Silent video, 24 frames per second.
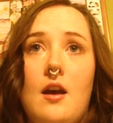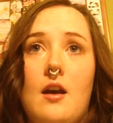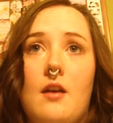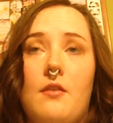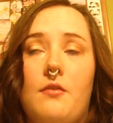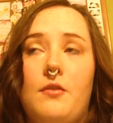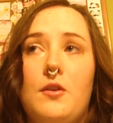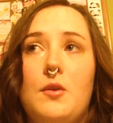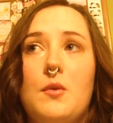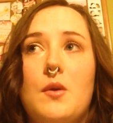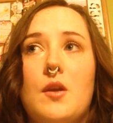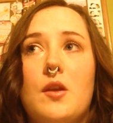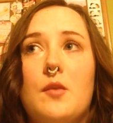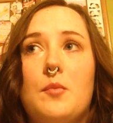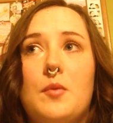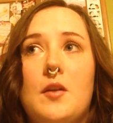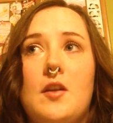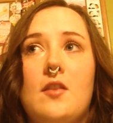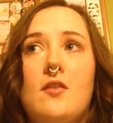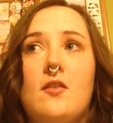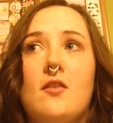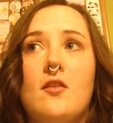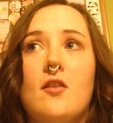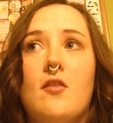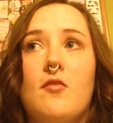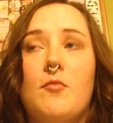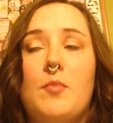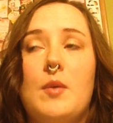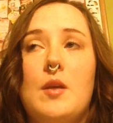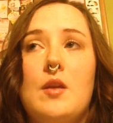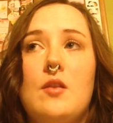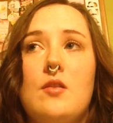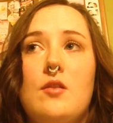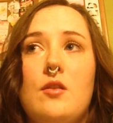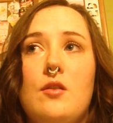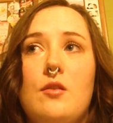A few other places I've
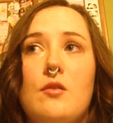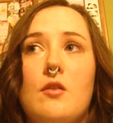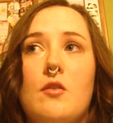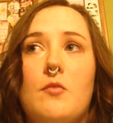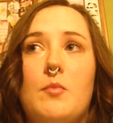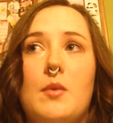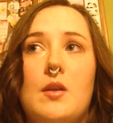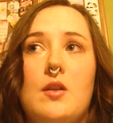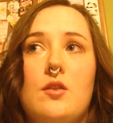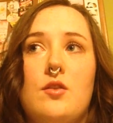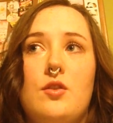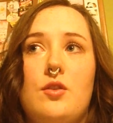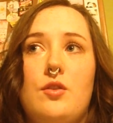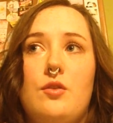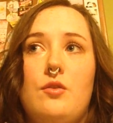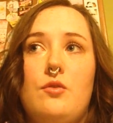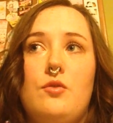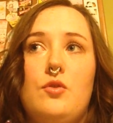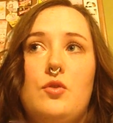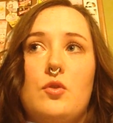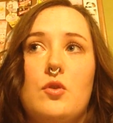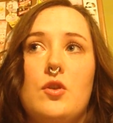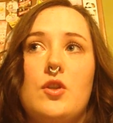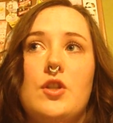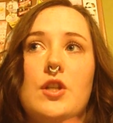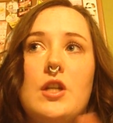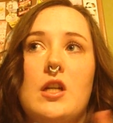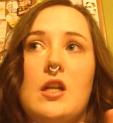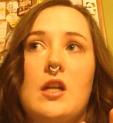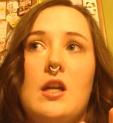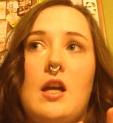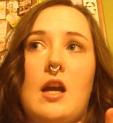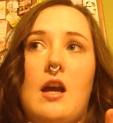been to Georgia,